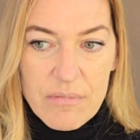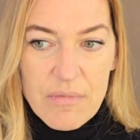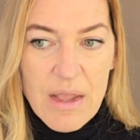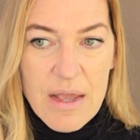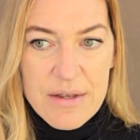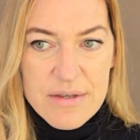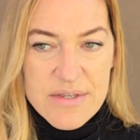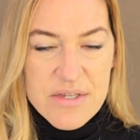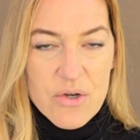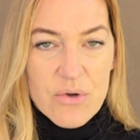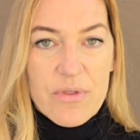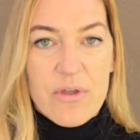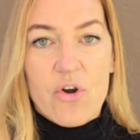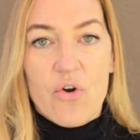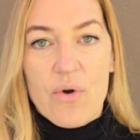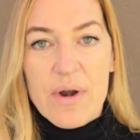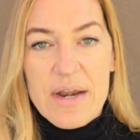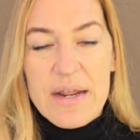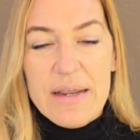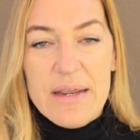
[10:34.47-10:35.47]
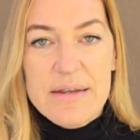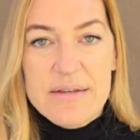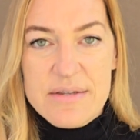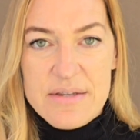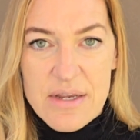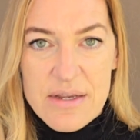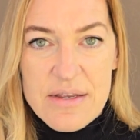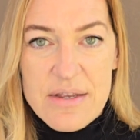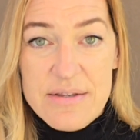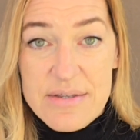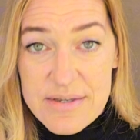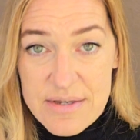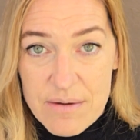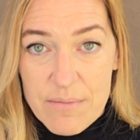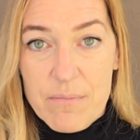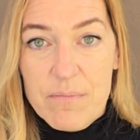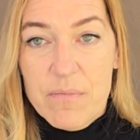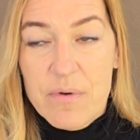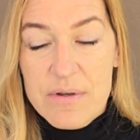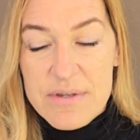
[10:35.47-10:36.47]
And so the critic is
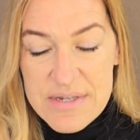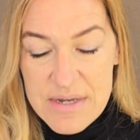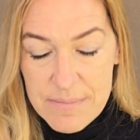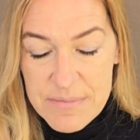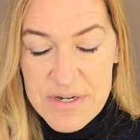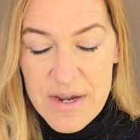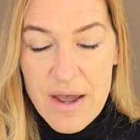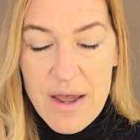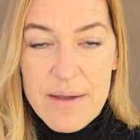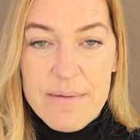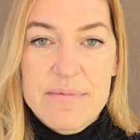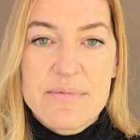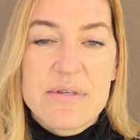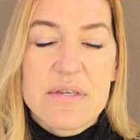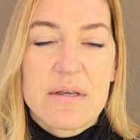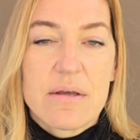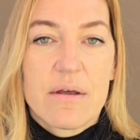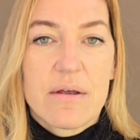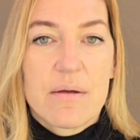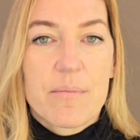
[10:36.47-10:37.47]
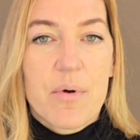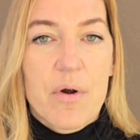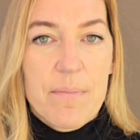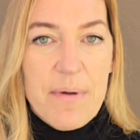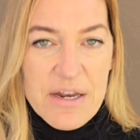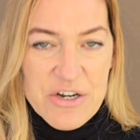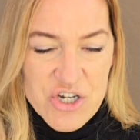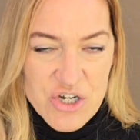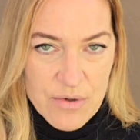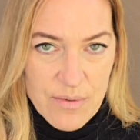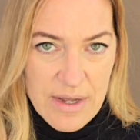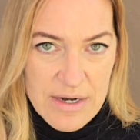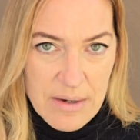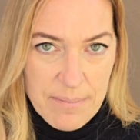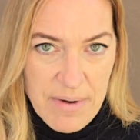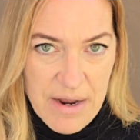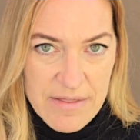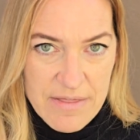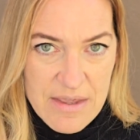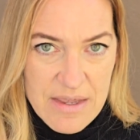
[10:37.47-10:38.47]
sometimes perpetuated
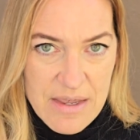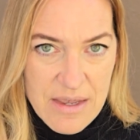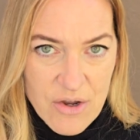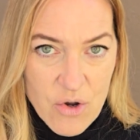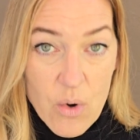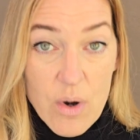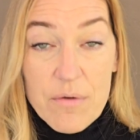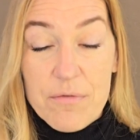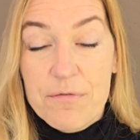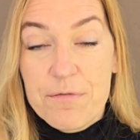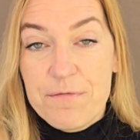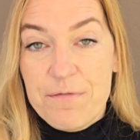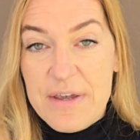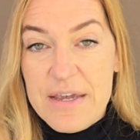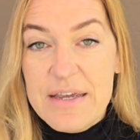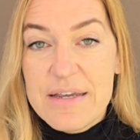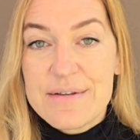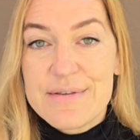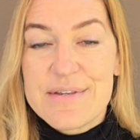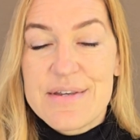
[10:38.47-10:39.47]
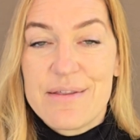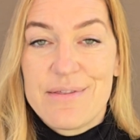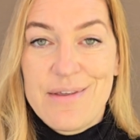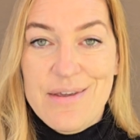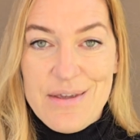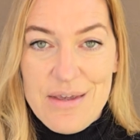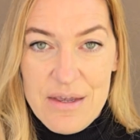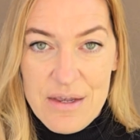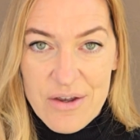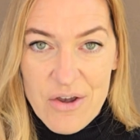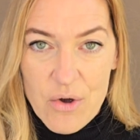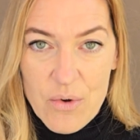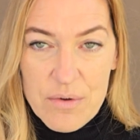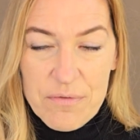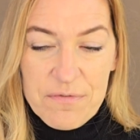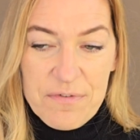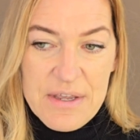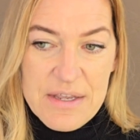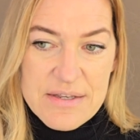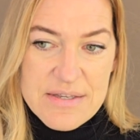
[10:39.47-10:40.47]
by the ego, or it feeds the ego. It
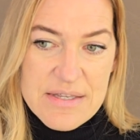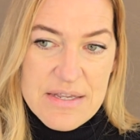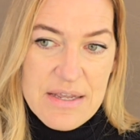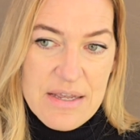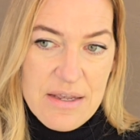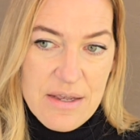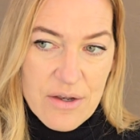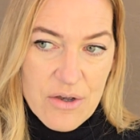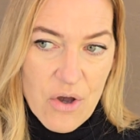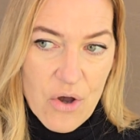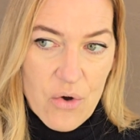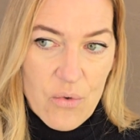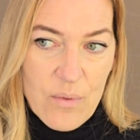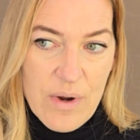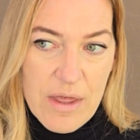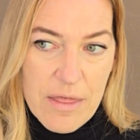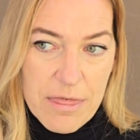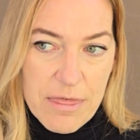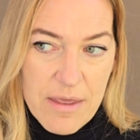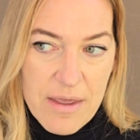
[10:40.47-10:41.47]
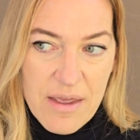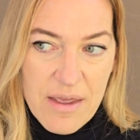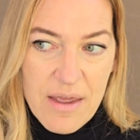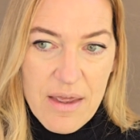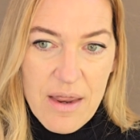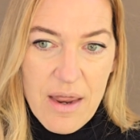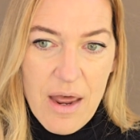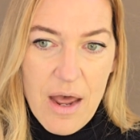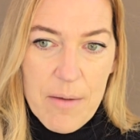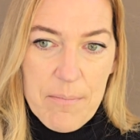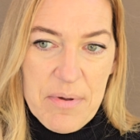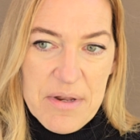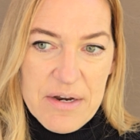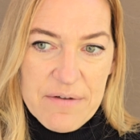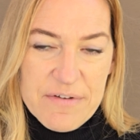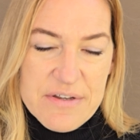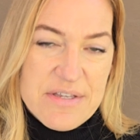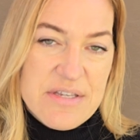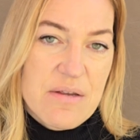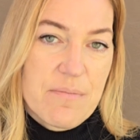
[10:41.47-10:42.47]
feeds the ego with a bit of
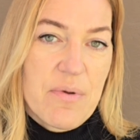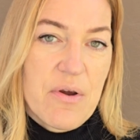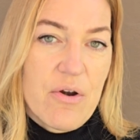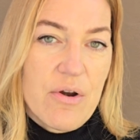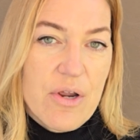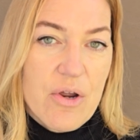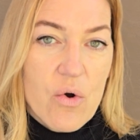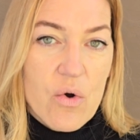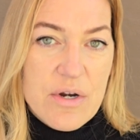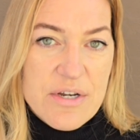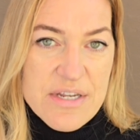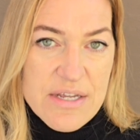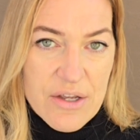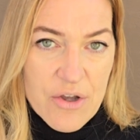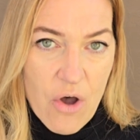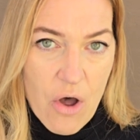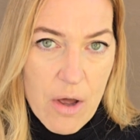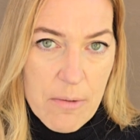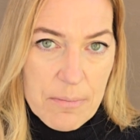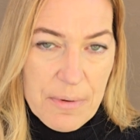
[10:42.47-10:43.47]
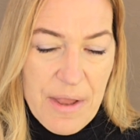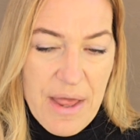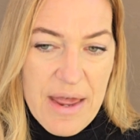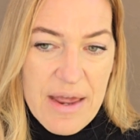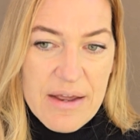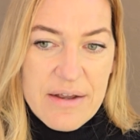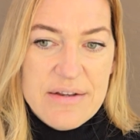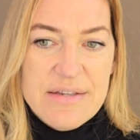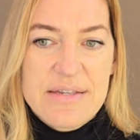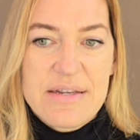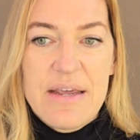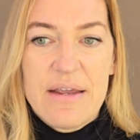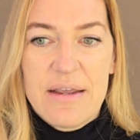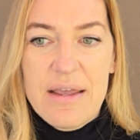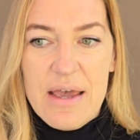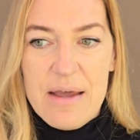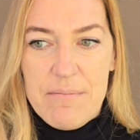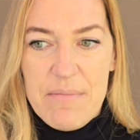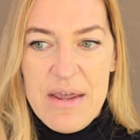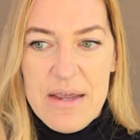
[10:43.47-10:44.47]
a superiority complex. It
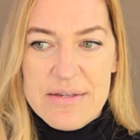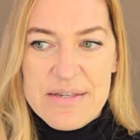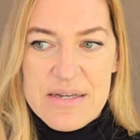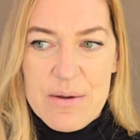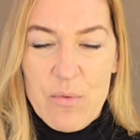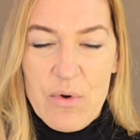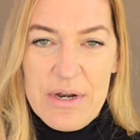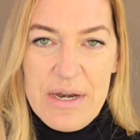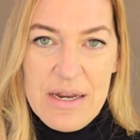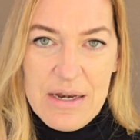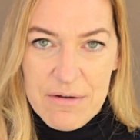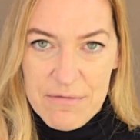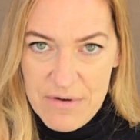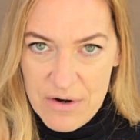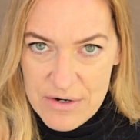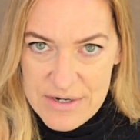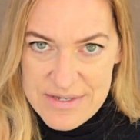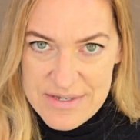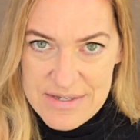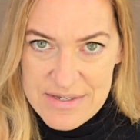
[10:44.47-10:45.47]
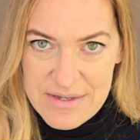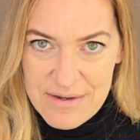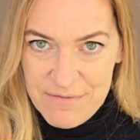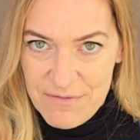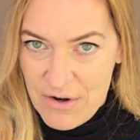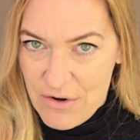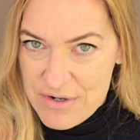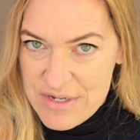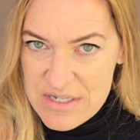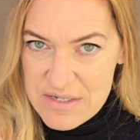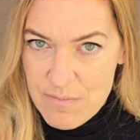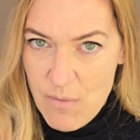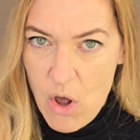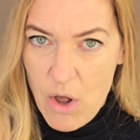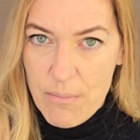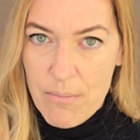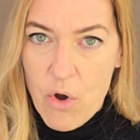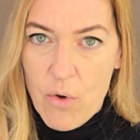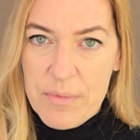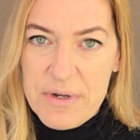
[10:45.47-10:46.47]
can make someone in a very, very
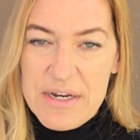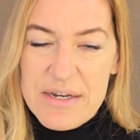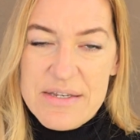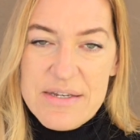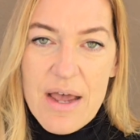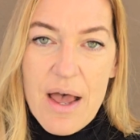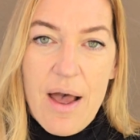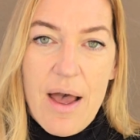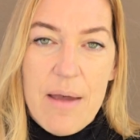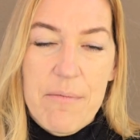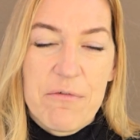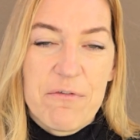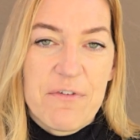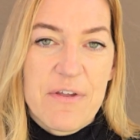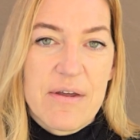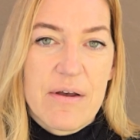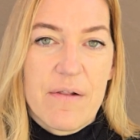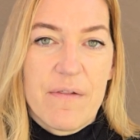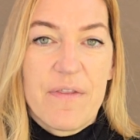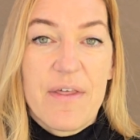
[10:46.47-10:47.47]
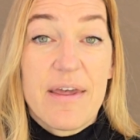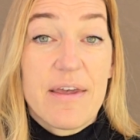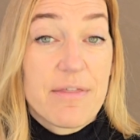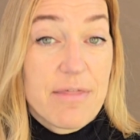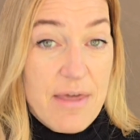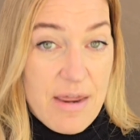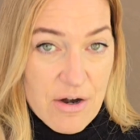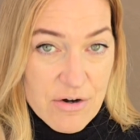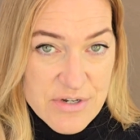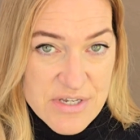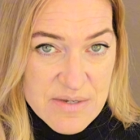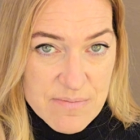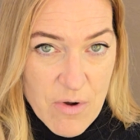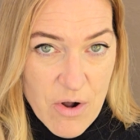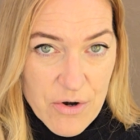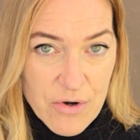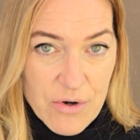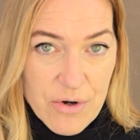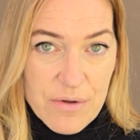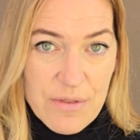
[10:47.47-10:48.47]
small moment in time feel like they are
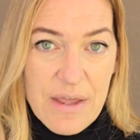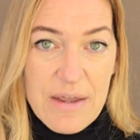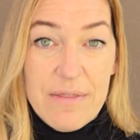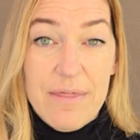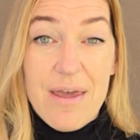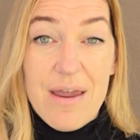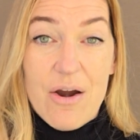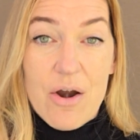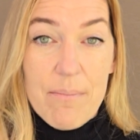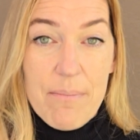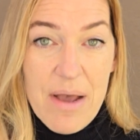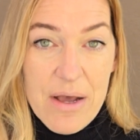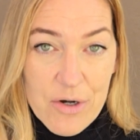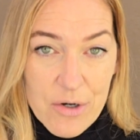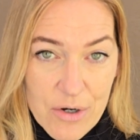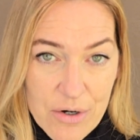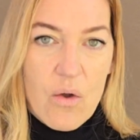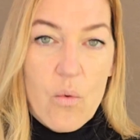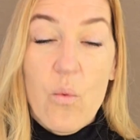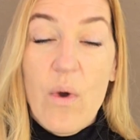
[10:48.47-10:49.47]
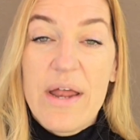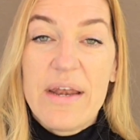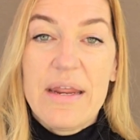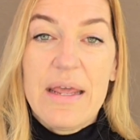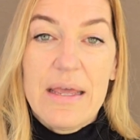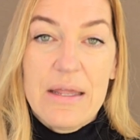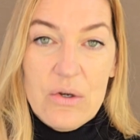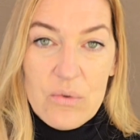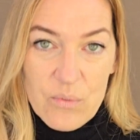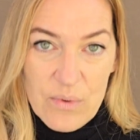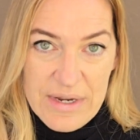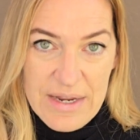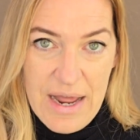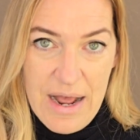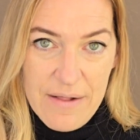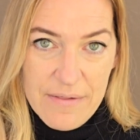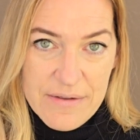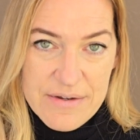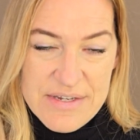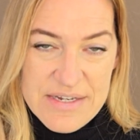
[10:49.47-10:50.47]
smarter, like they are better. When in
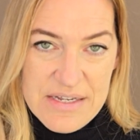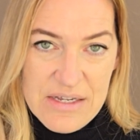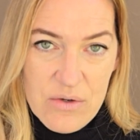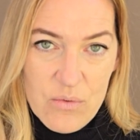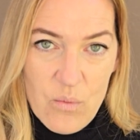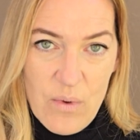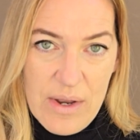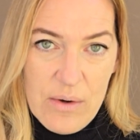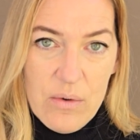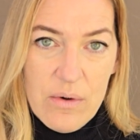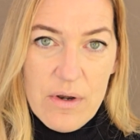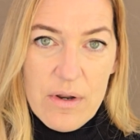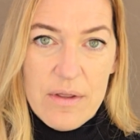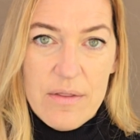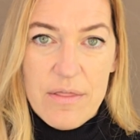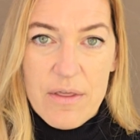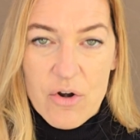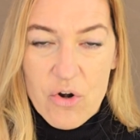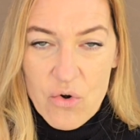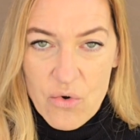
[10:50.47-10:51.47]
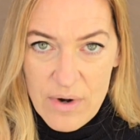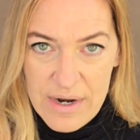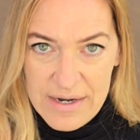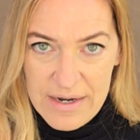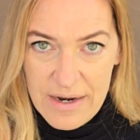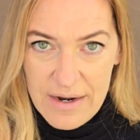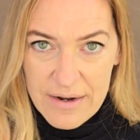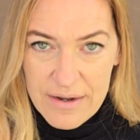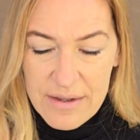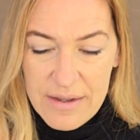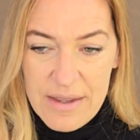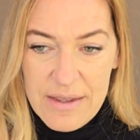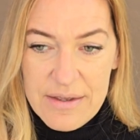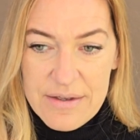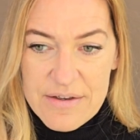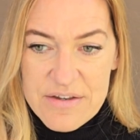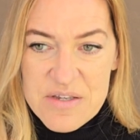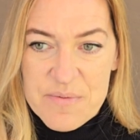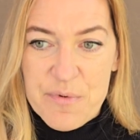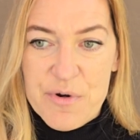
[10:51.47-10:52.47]
reality, when the critic
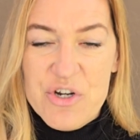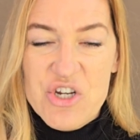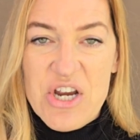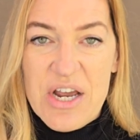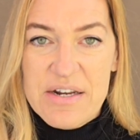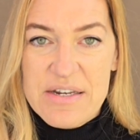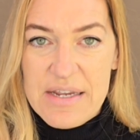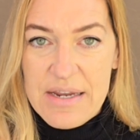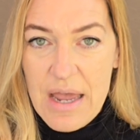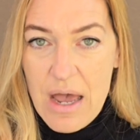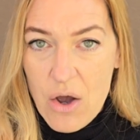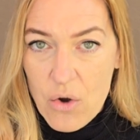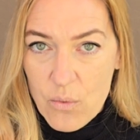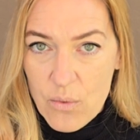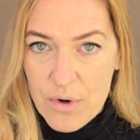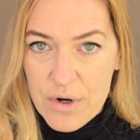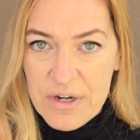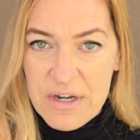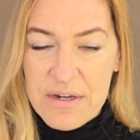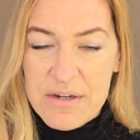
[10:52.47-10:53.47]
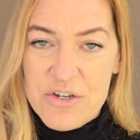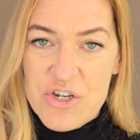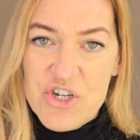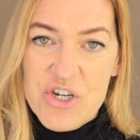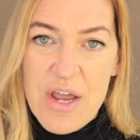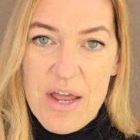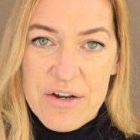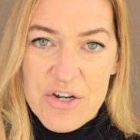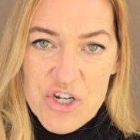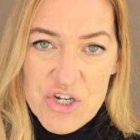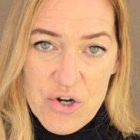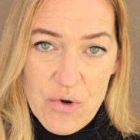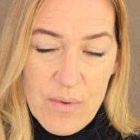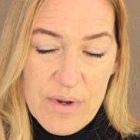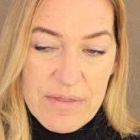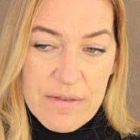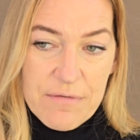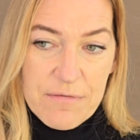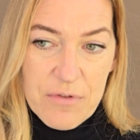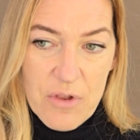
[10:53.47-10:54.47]
is projecting outward and
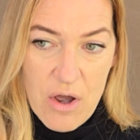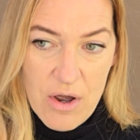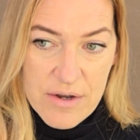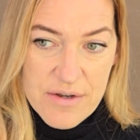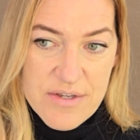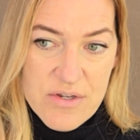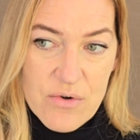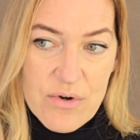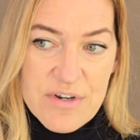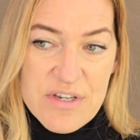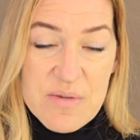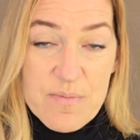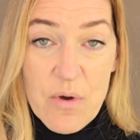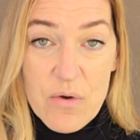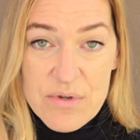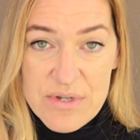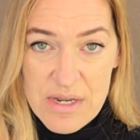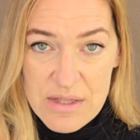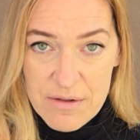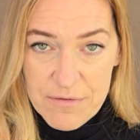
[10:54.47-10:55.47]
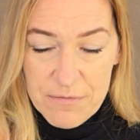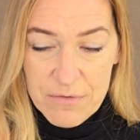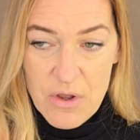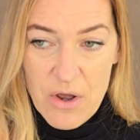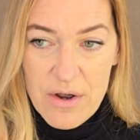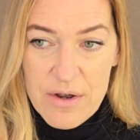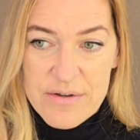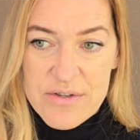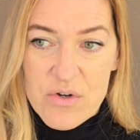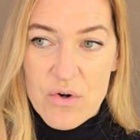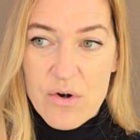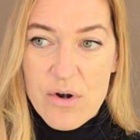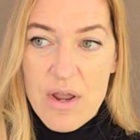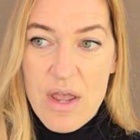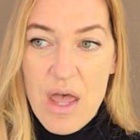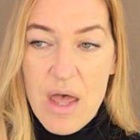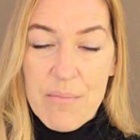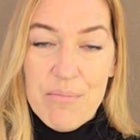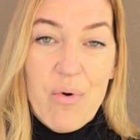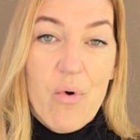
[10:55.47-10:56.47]
showing the flaws, or exposing the flaws, or
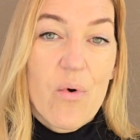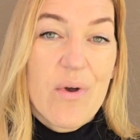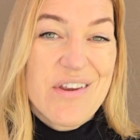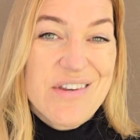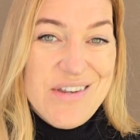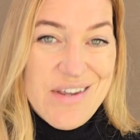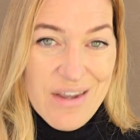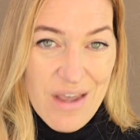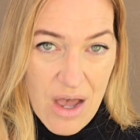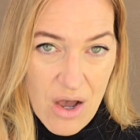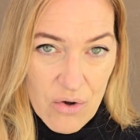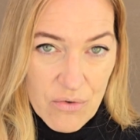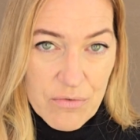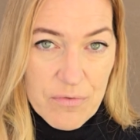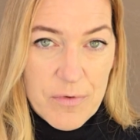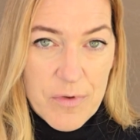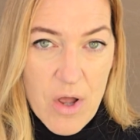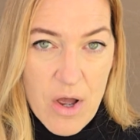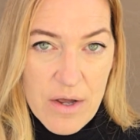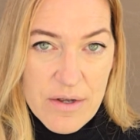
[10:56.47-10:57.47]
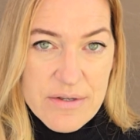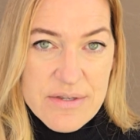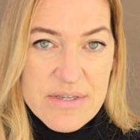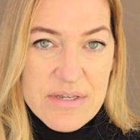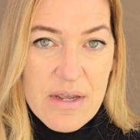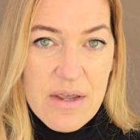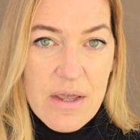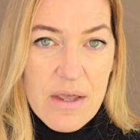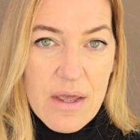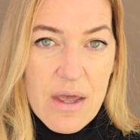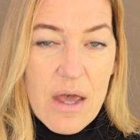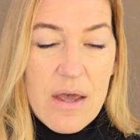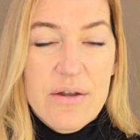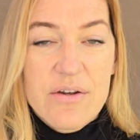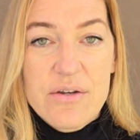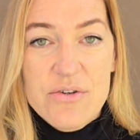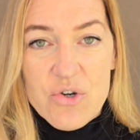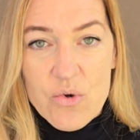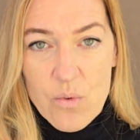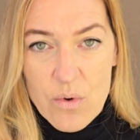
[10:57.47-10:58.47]
pointing out flaws
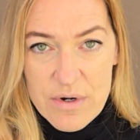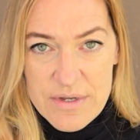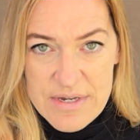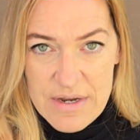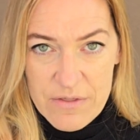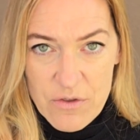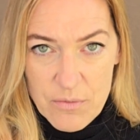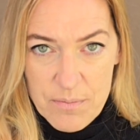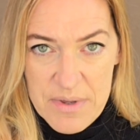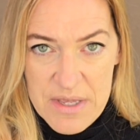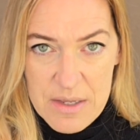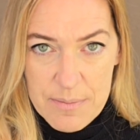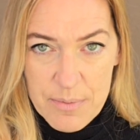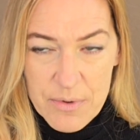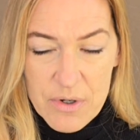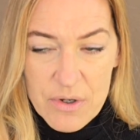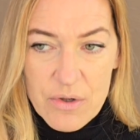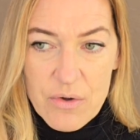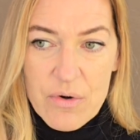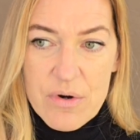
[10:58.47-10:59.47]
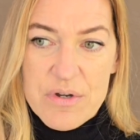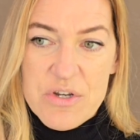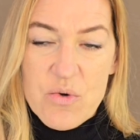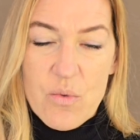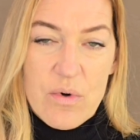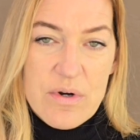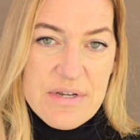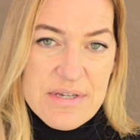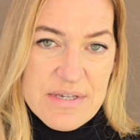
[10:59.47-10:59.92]
towards other people or towards